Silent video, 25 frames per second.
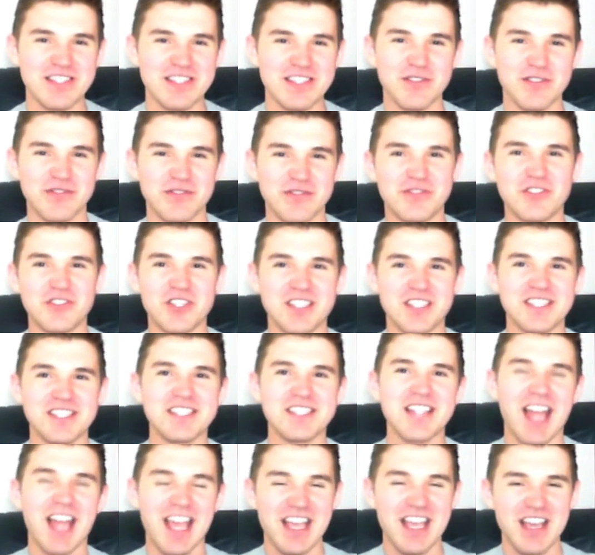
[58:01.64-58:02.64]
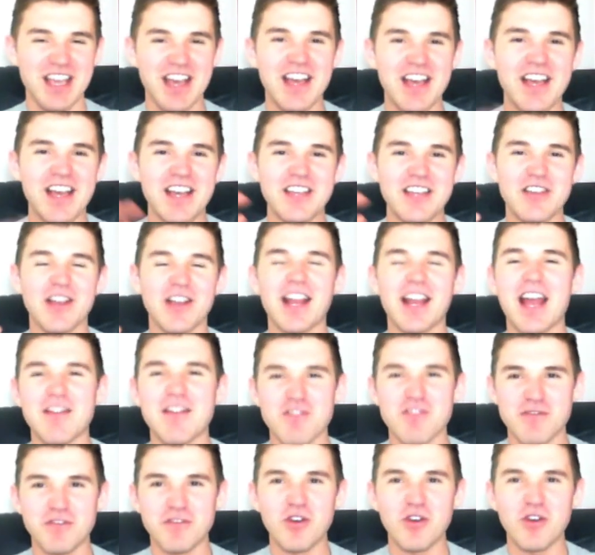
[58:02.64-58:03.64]
of just like, you're going to
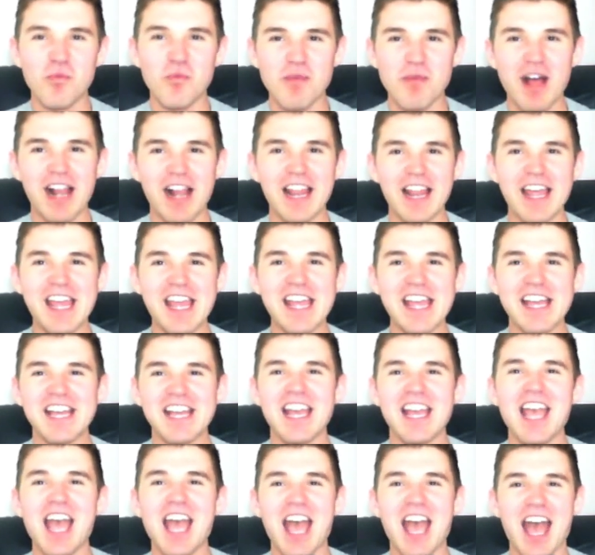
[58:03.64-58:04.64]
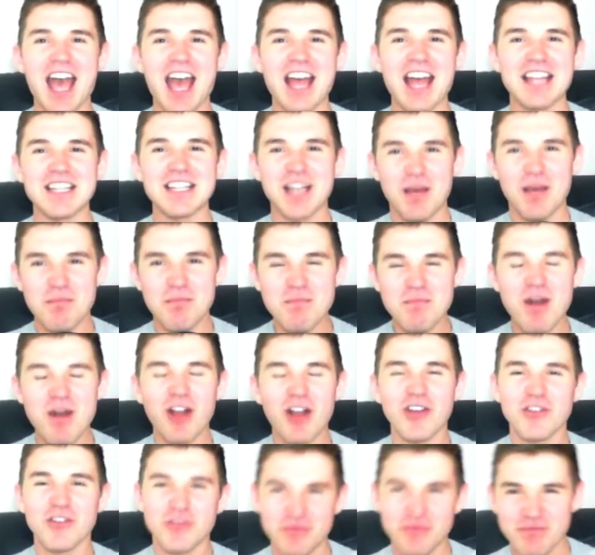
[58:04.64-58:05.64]
have a full belly and a
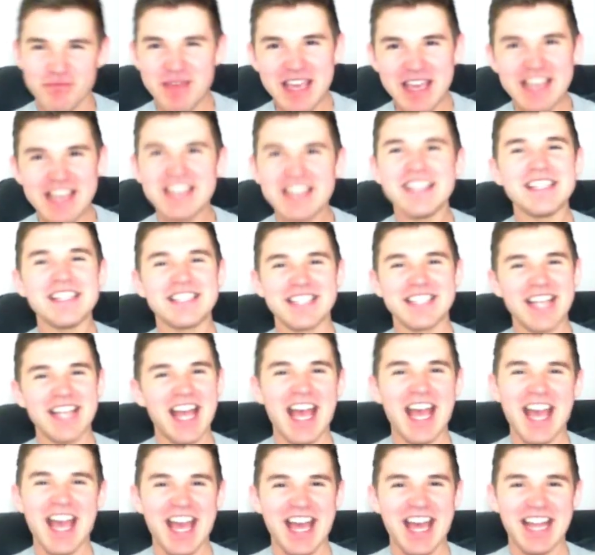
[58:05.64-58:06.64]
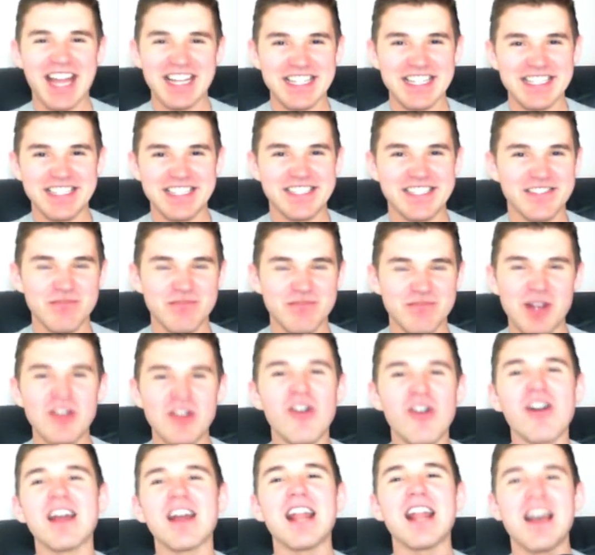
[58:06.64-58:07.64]
mug of mead, and we're
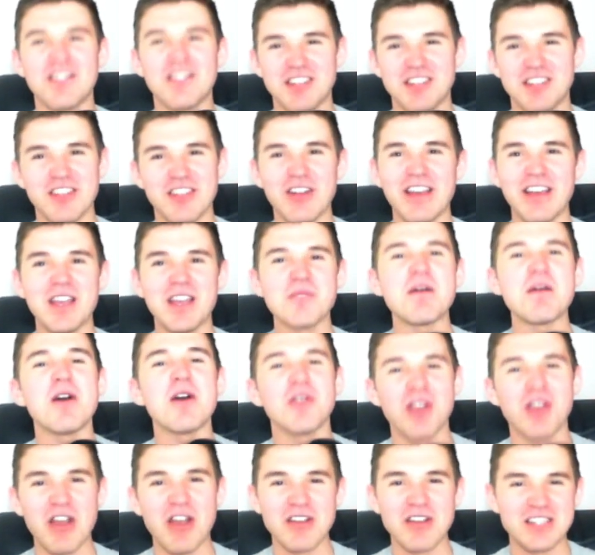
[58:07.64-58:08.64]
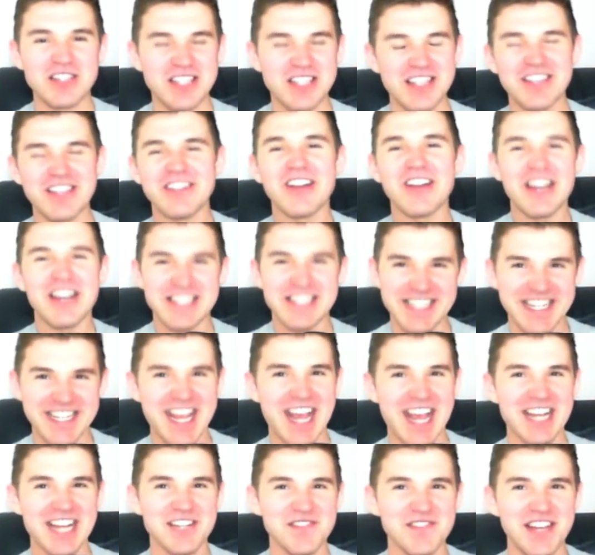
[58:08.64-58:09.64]
not going to have to think about going to the United
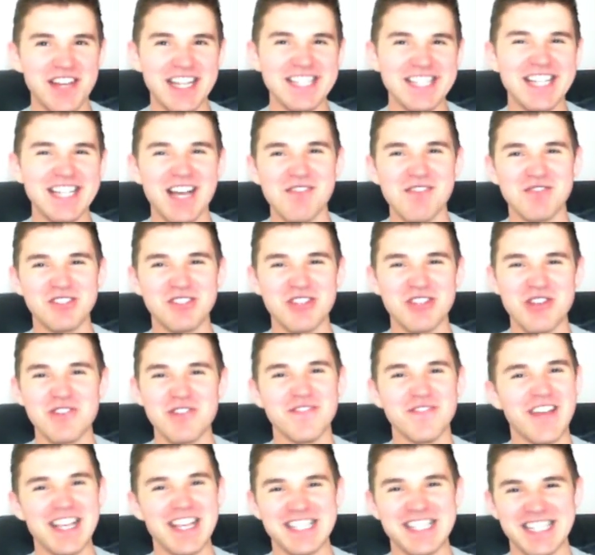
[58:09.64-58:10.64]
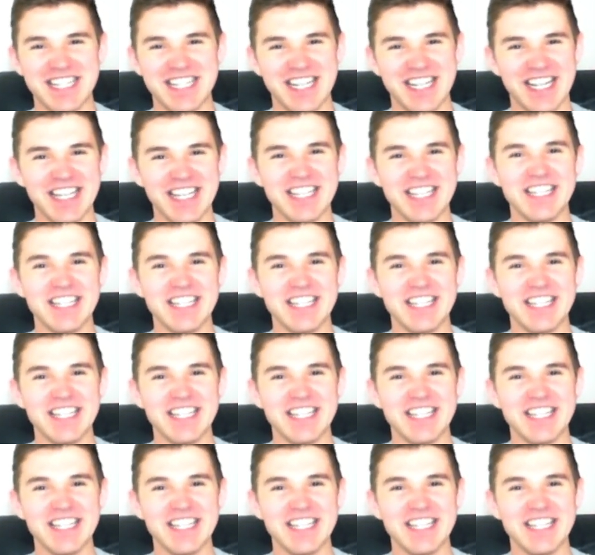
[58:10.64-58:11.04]
Kingdom anytime soon, basically.